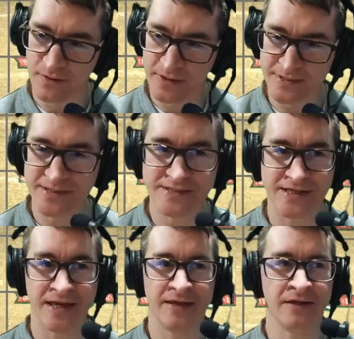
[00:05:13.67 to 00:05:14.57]
I did
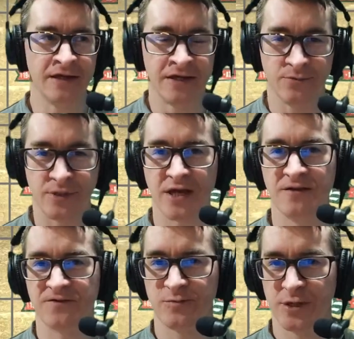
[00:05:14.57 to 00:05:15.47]
say we're
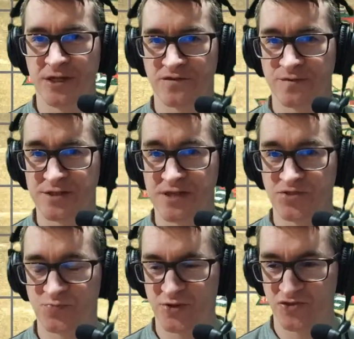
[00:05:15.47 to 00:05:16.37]
going for the 100%
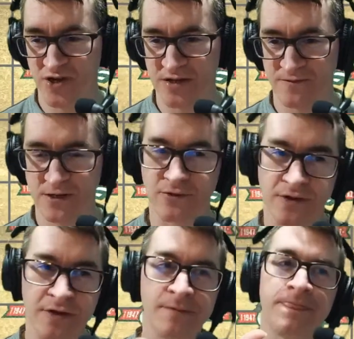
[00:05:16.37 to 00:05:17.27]
spring training record.